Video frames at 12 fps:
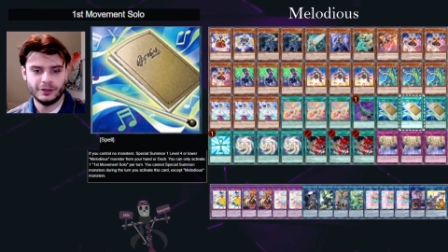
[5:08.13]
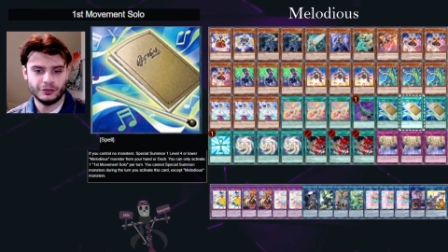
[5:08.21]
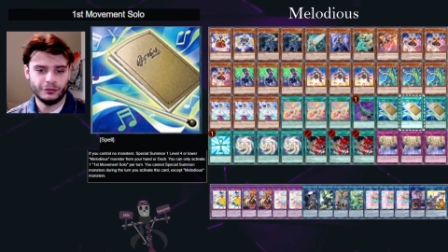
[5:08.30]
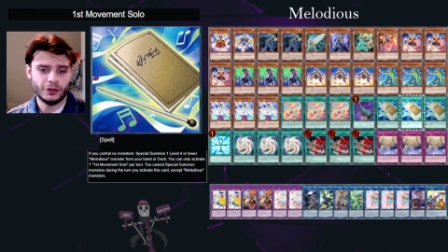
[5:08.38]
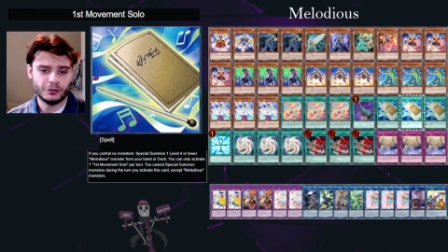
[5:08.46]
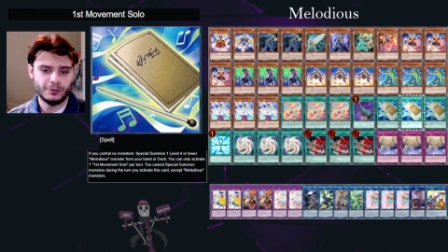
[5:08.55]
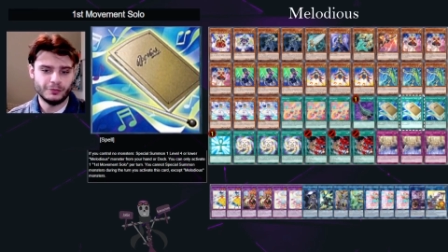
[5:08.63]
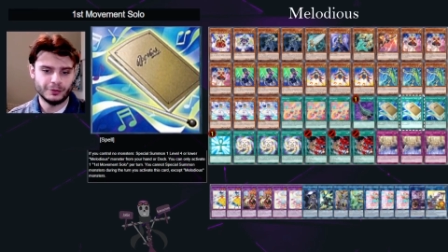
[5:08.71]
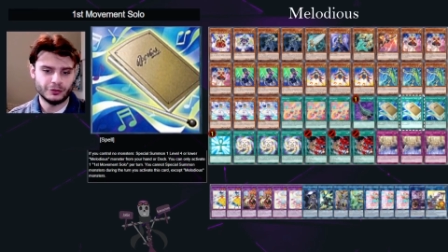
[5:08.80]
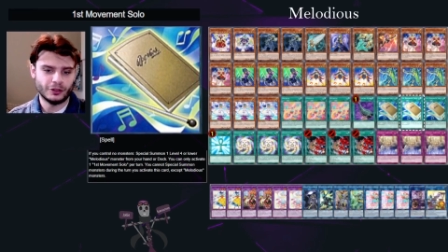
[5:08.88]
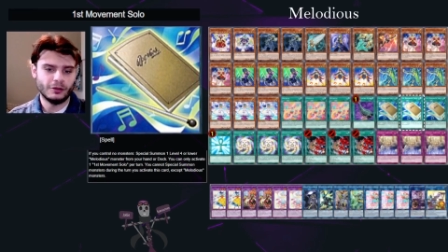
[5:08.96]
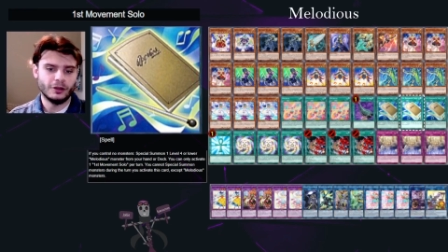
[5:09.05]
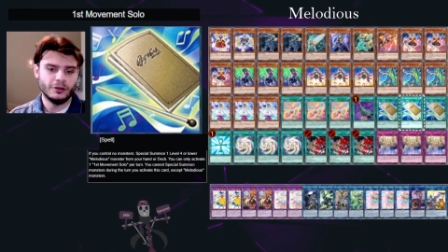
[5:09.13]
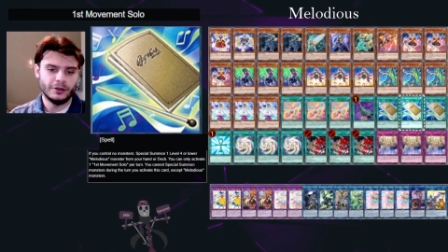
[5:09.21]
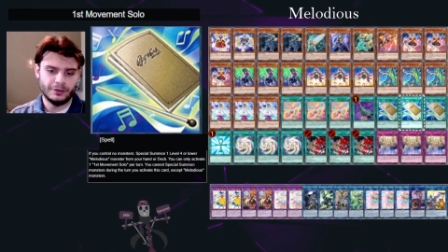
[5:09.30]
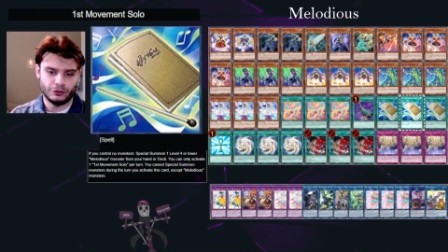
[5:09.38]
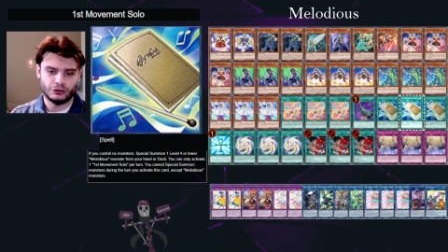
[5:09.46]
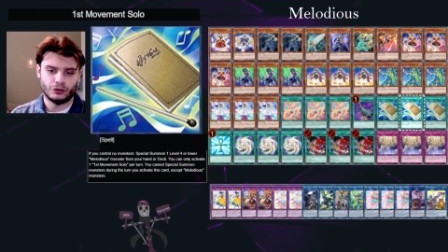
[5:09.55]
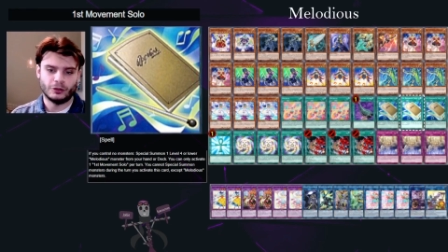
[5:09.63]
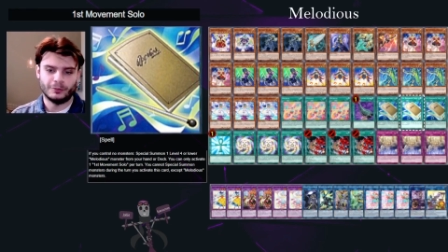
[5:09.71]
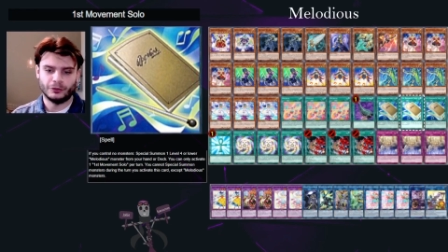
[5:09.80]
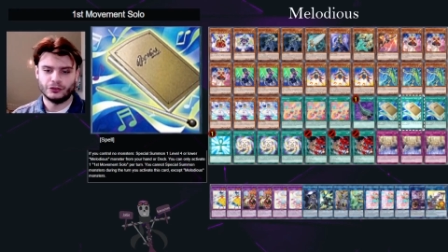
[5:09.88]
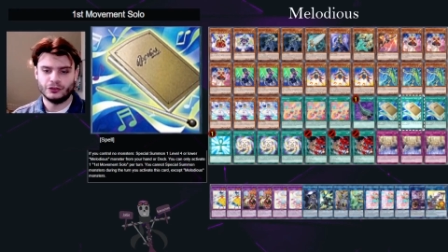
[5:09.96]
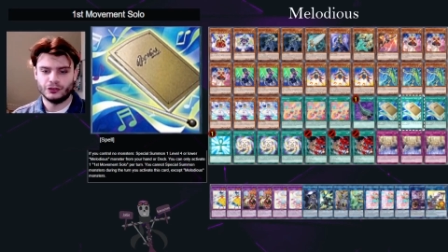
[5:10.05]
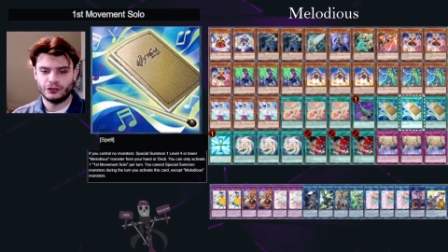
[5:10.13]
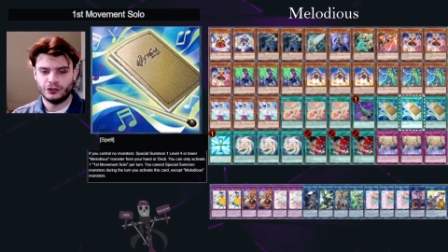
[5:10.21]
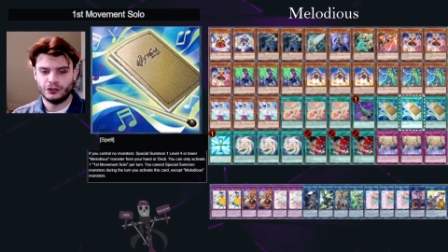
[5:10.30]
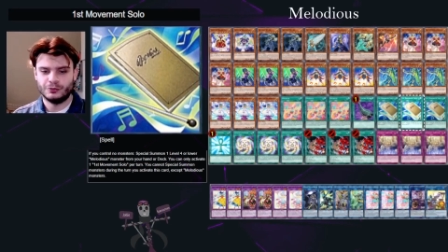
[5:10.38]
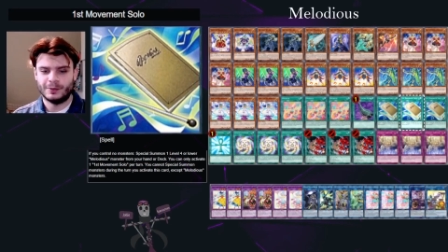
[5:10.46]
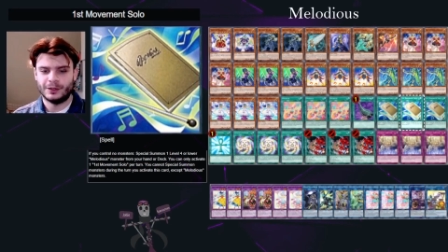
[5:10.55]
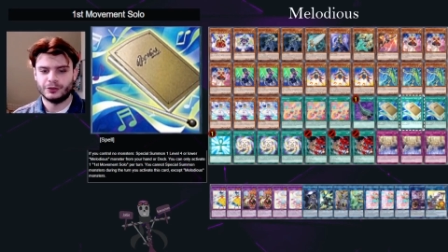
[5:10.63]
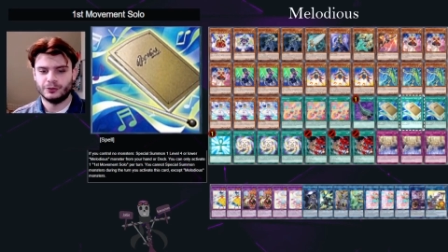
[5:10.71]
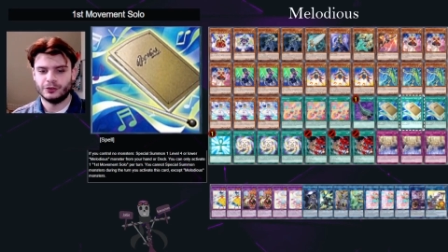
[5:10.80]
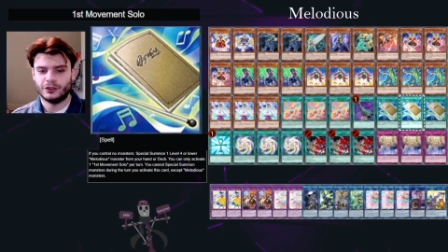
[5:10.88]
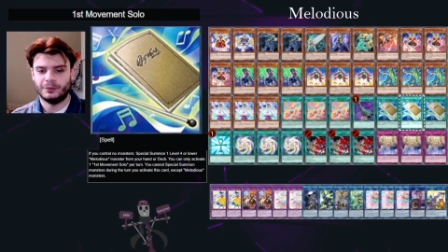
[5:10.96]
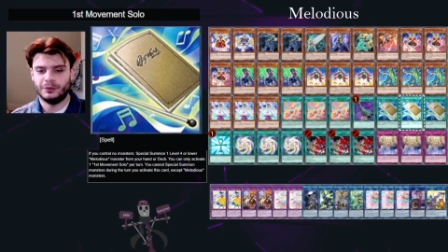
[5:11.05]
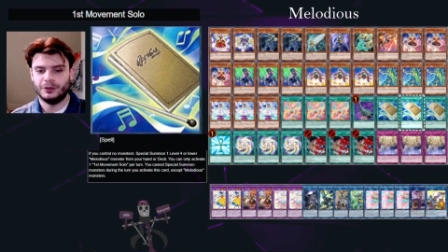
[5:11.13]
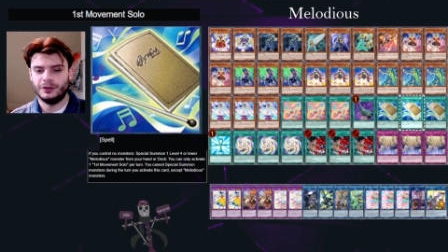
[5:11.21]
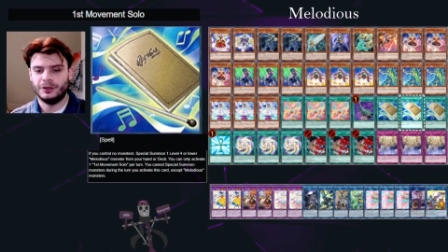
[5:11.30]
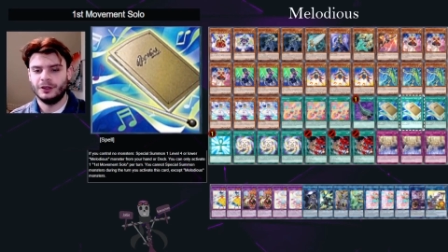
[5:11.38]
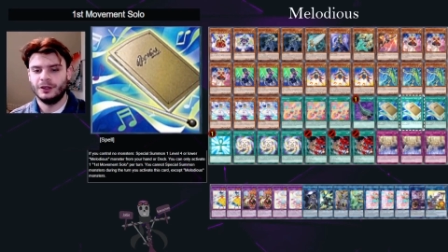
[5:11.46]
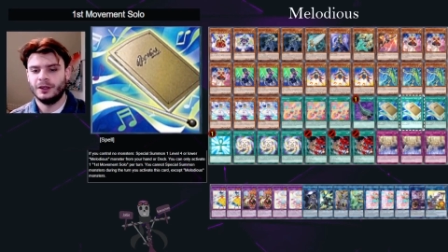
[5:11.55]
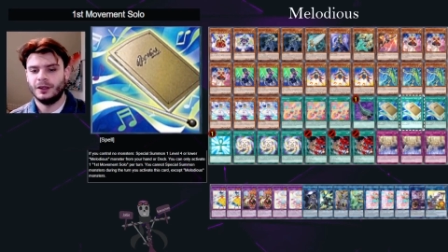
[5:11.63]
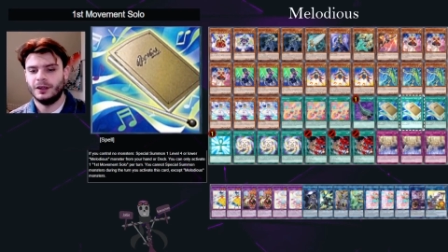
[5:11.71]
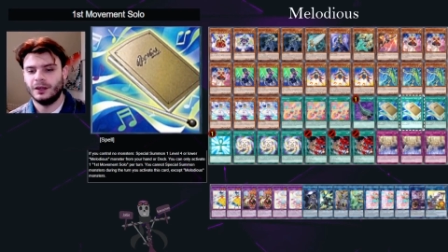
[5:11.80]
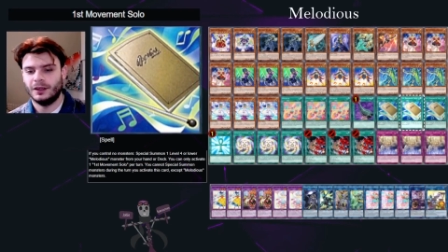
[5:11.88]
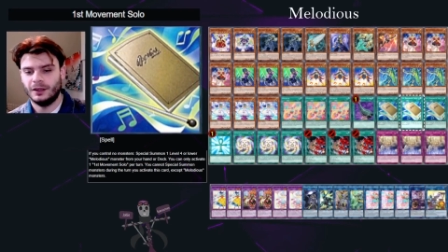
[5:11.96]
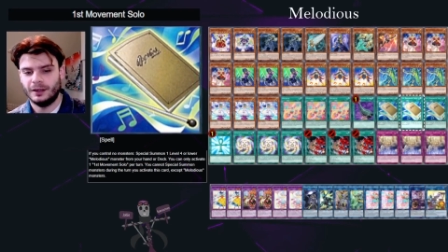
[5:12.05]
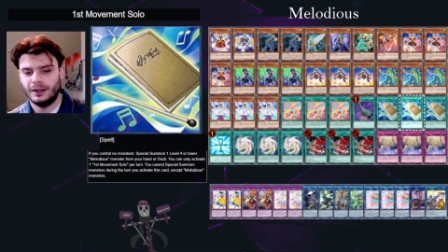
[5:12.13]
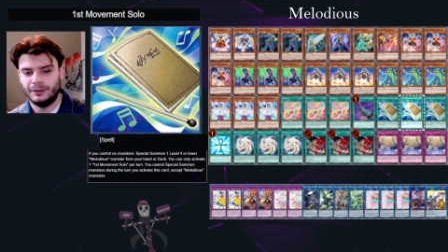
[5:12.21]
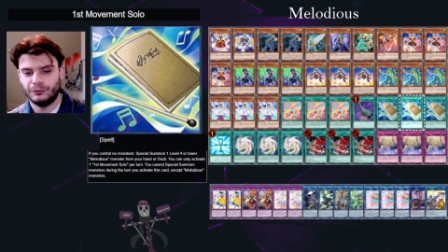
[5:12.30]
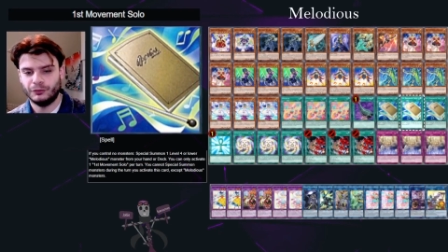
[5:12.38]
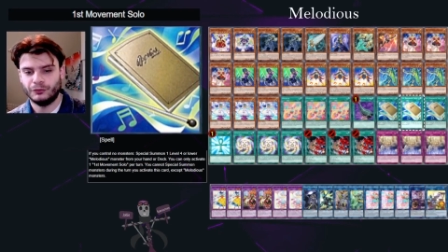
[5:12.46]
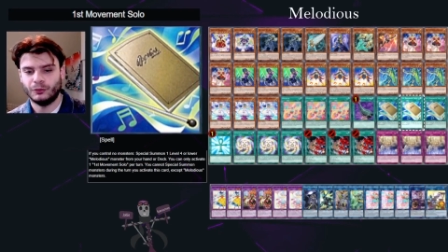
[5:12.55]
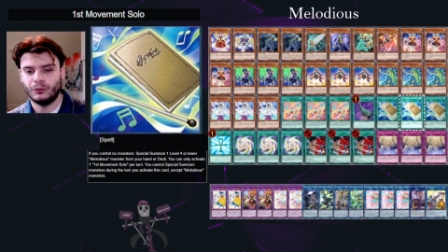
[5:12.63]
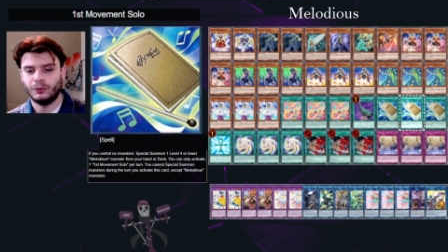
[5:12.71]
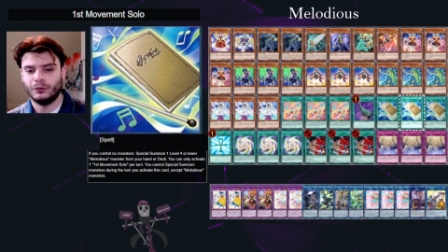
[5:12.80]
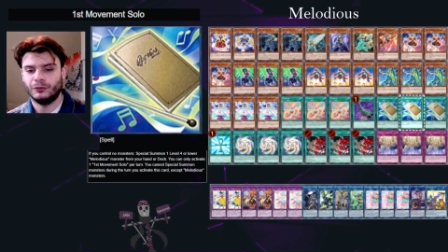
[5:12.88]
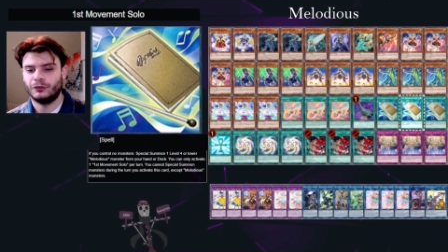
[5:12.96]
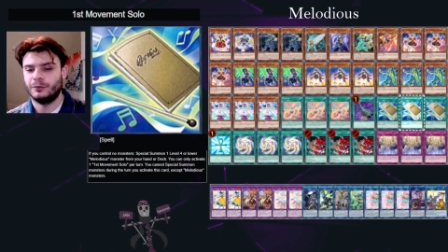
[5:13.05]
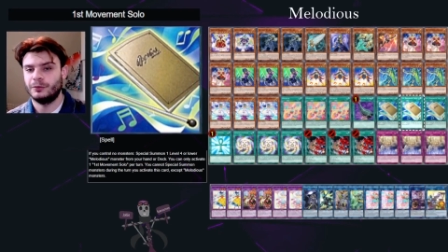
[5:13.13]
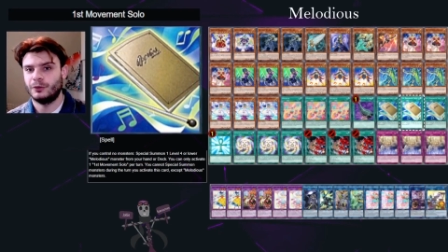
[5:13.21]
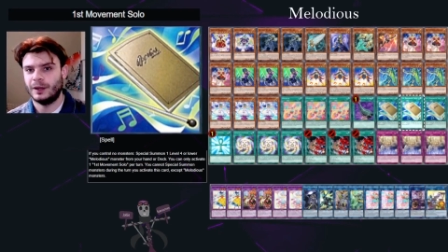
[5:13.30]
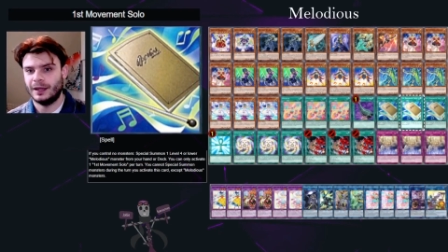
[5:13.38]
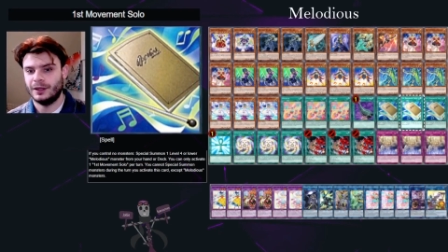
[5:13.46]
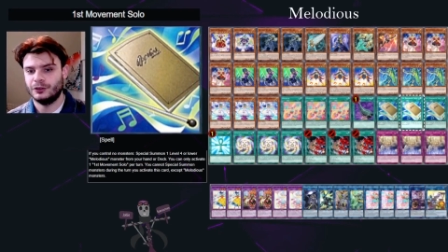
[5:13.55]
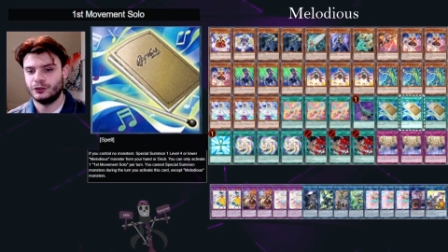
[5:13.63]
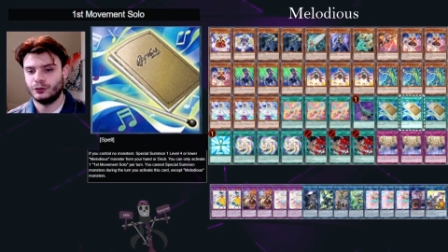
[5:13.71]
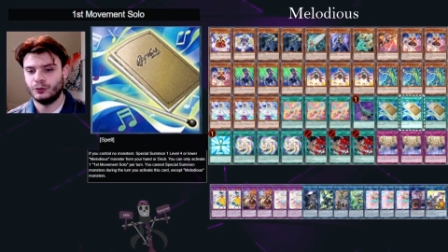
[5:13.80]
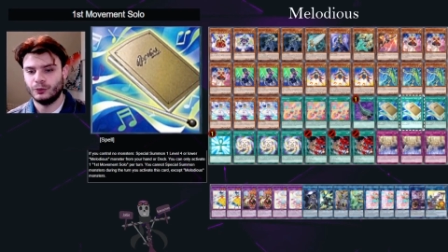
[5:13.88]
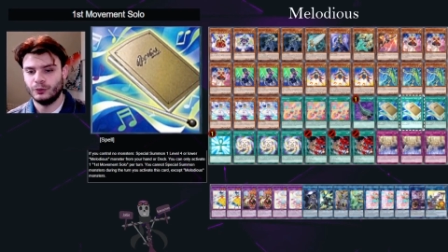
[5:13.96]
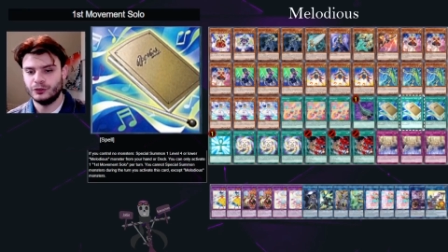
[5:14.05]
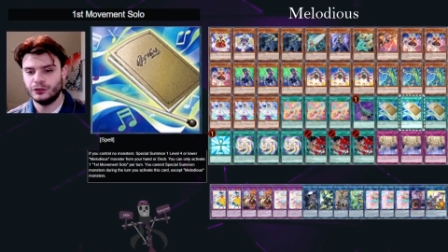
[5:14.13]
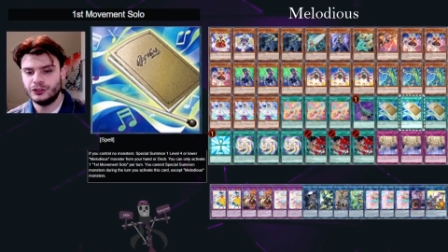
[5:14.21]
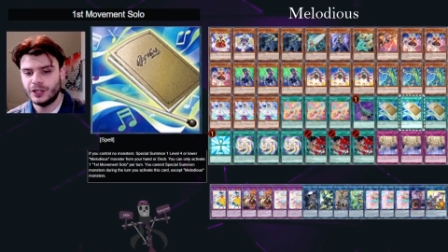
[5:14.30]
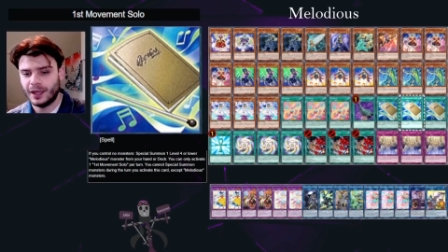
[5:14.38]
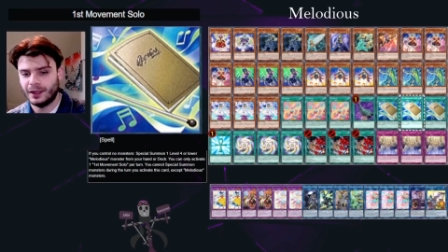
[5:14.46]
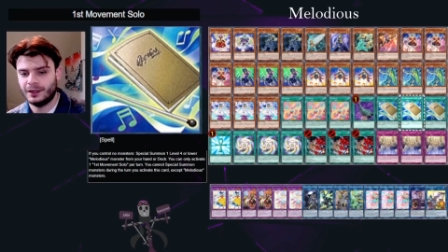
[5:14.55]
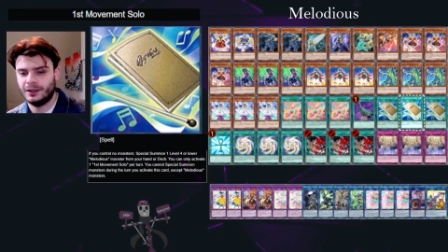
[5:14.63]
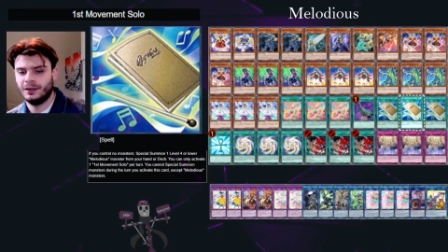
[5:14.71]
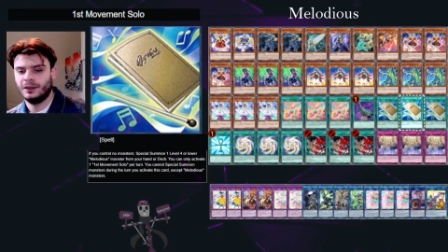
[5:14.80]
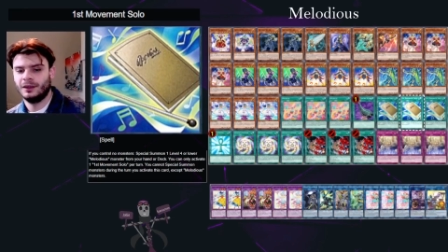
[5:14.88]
First movement solo, if you control no monsters, special summon a level 4 from your hand or deck.